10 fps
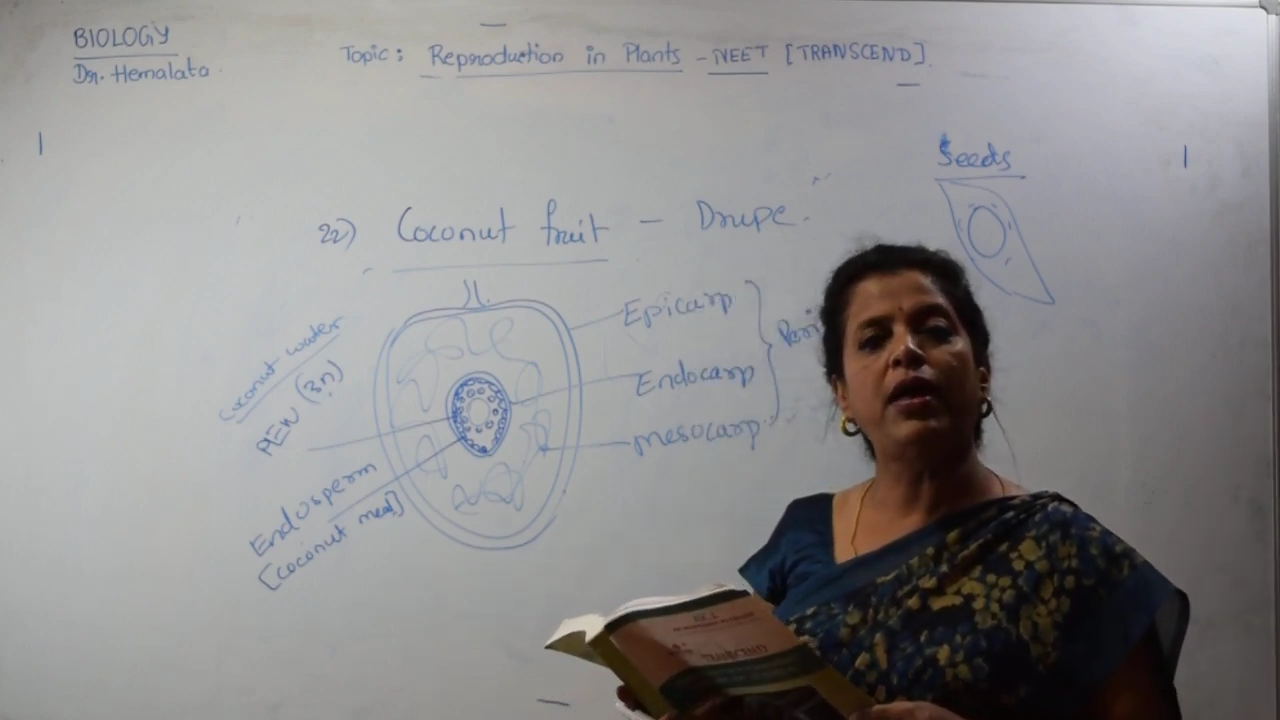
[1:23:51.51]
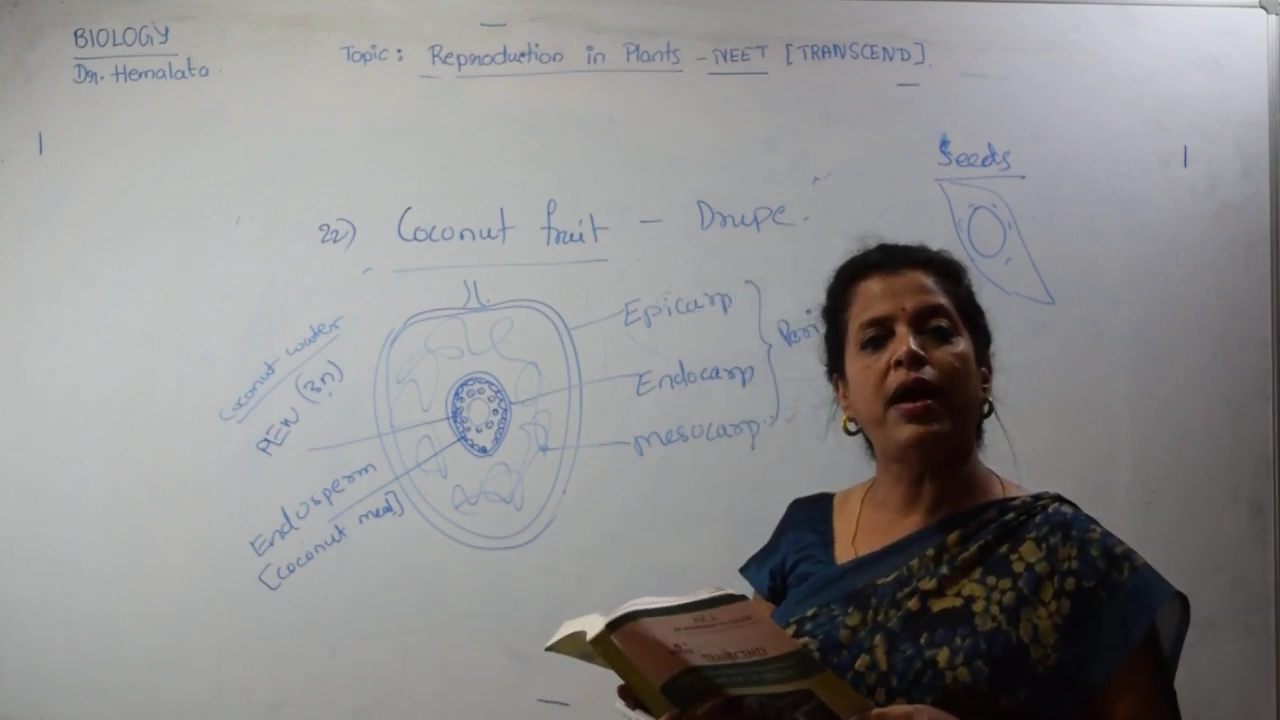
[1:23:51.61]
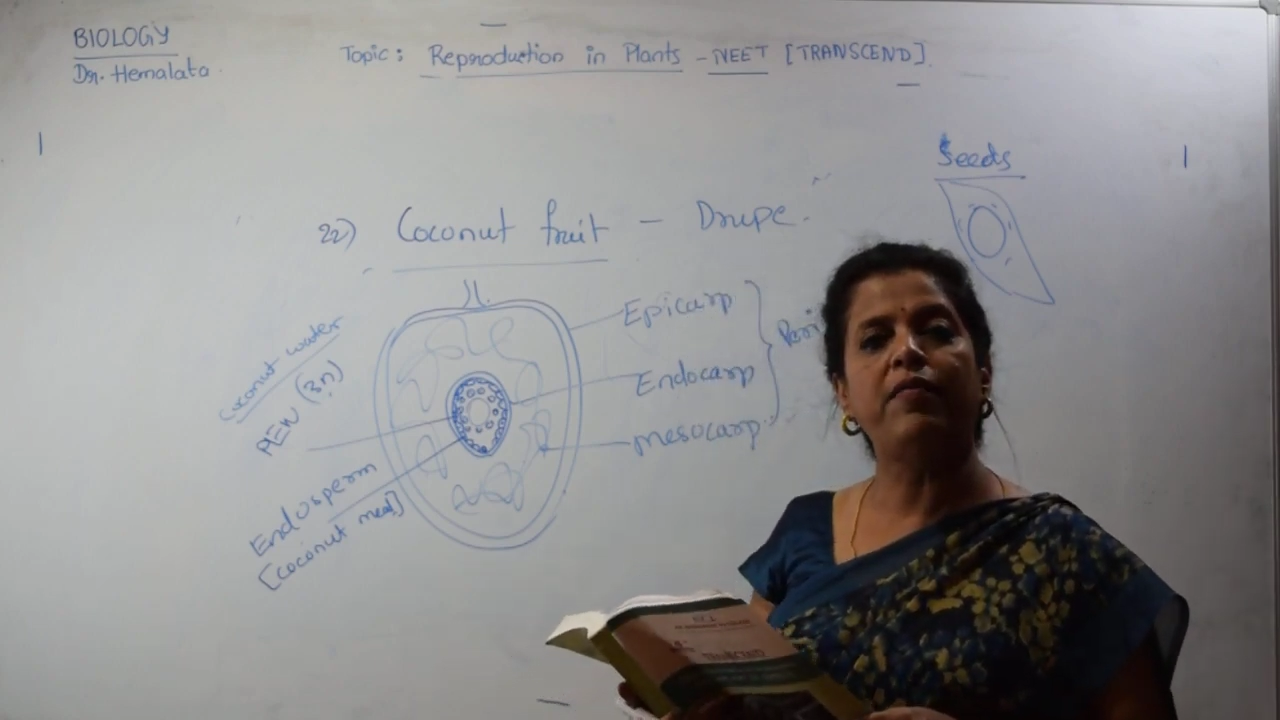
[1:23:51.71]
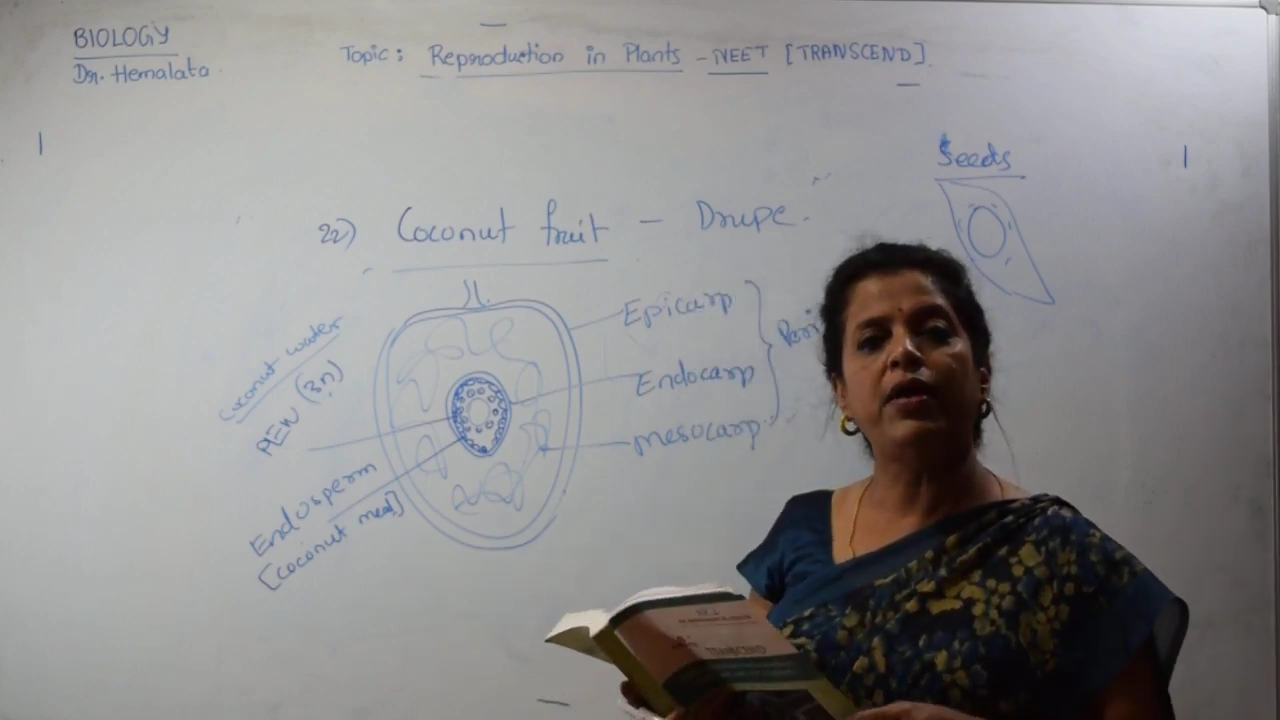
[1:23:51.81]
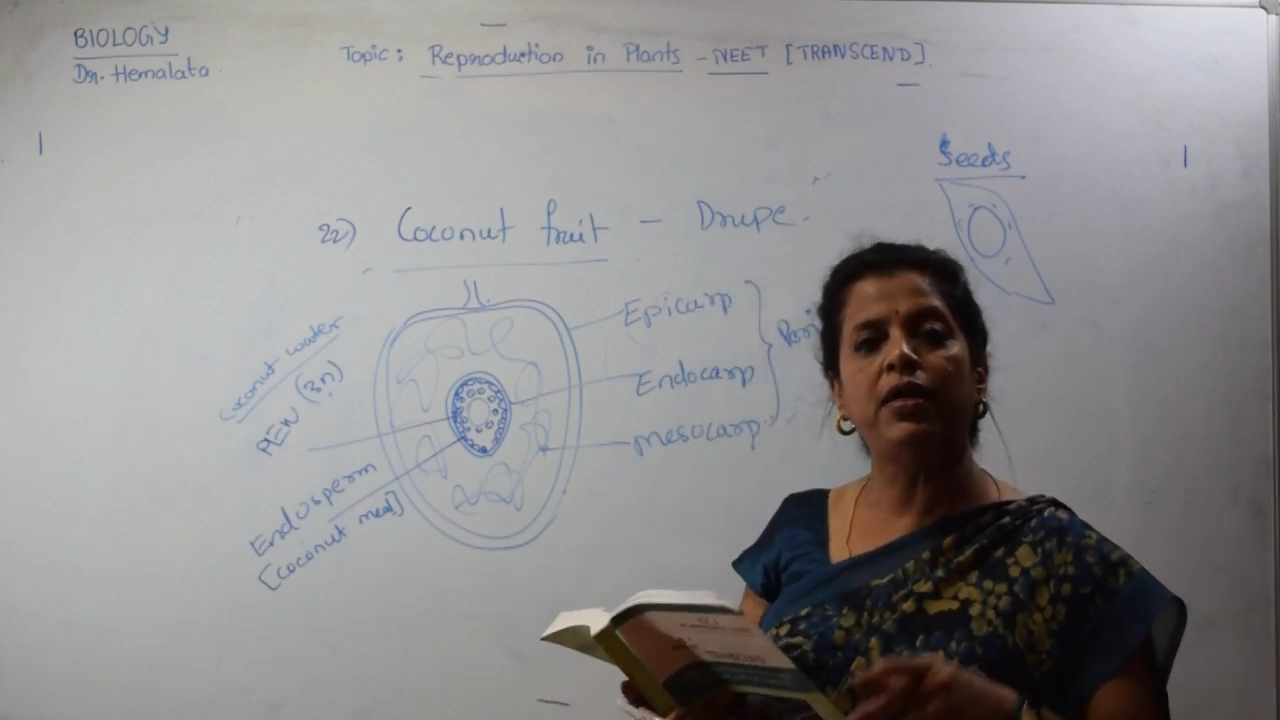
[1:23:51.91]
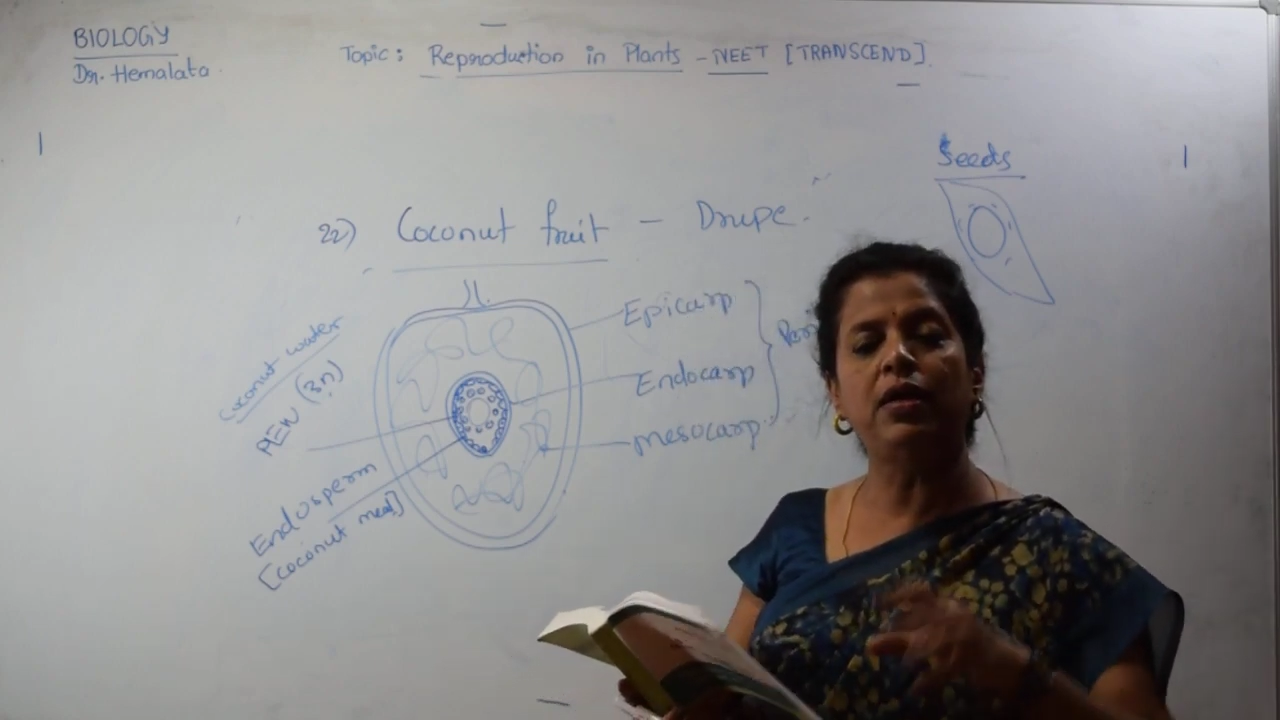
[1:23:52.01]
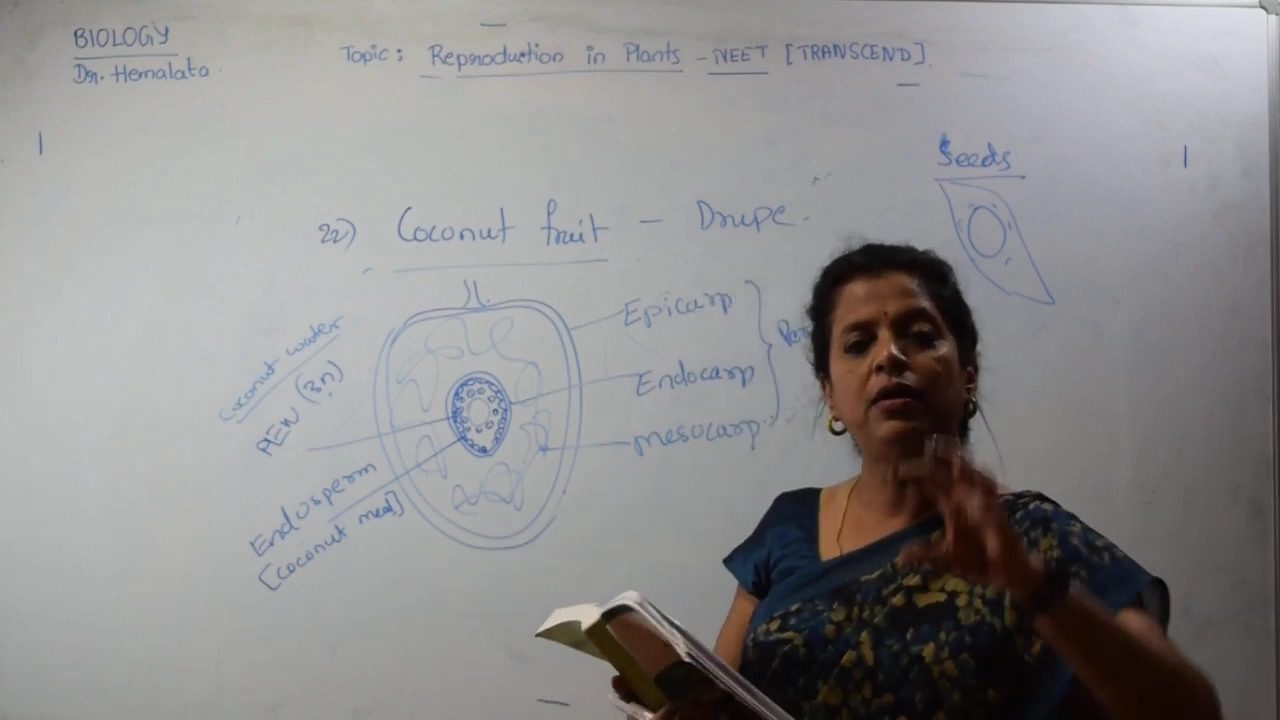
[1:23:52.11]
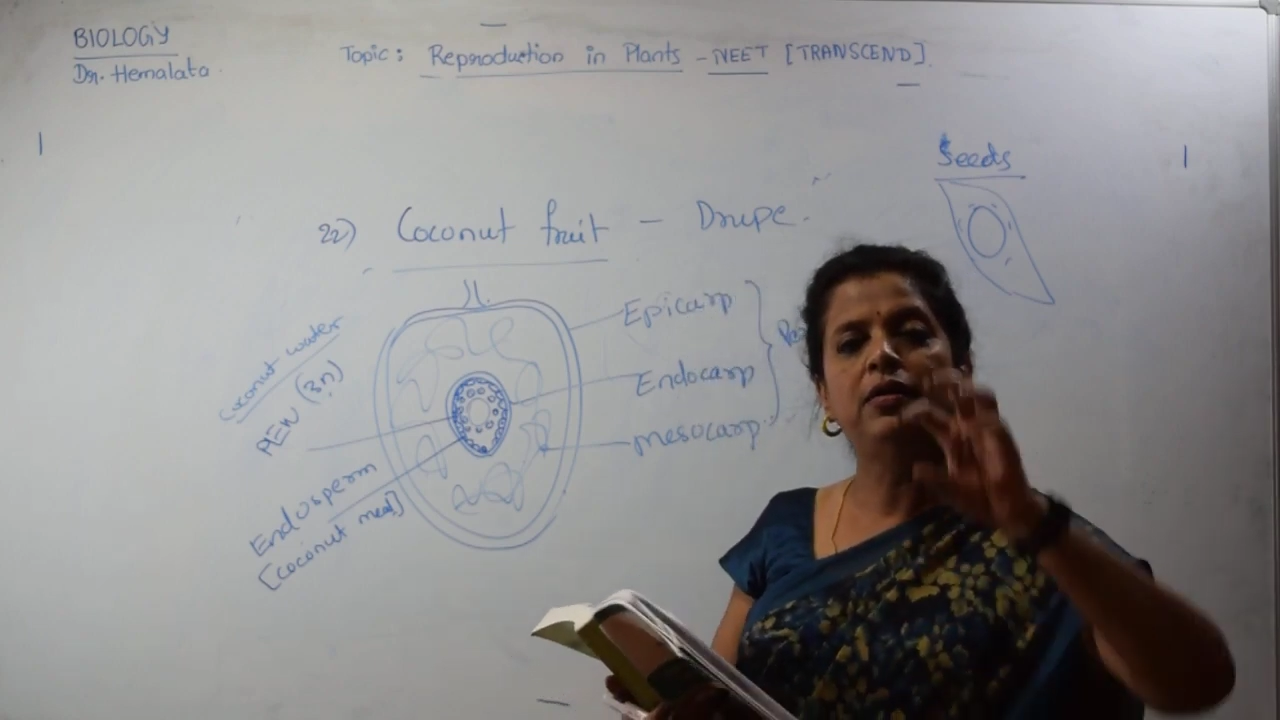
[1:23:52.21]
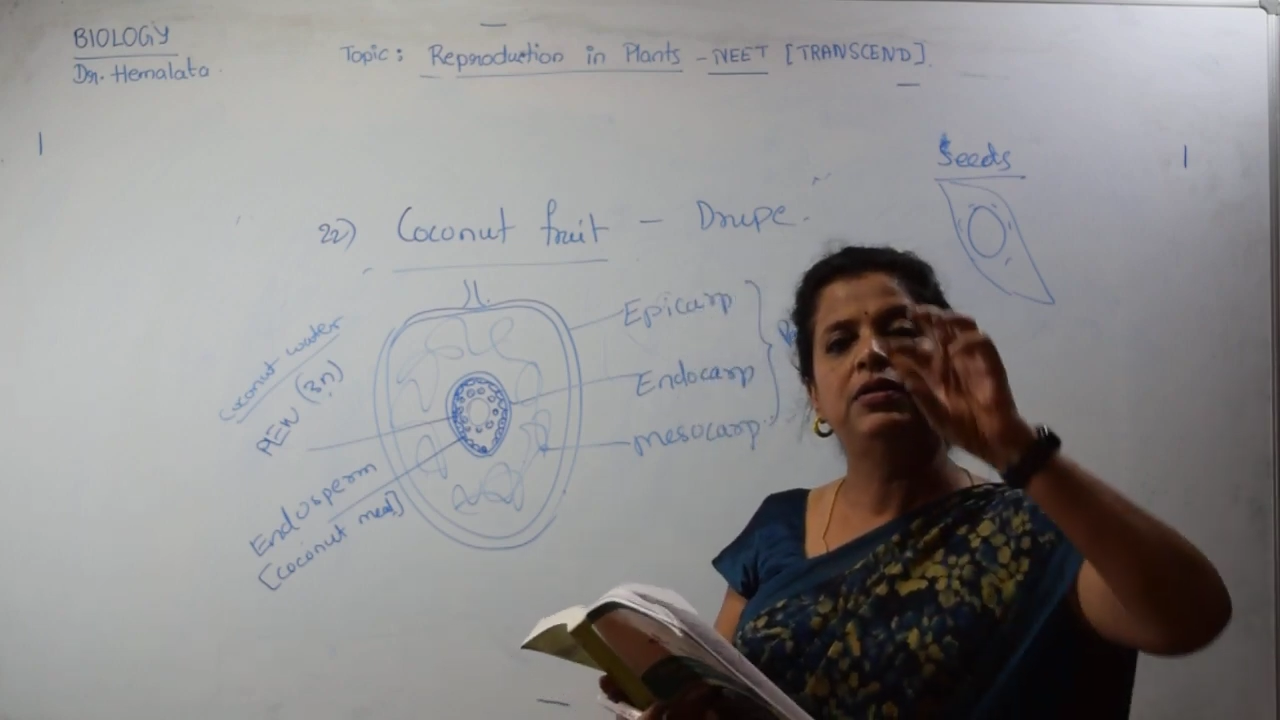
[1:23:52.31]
have any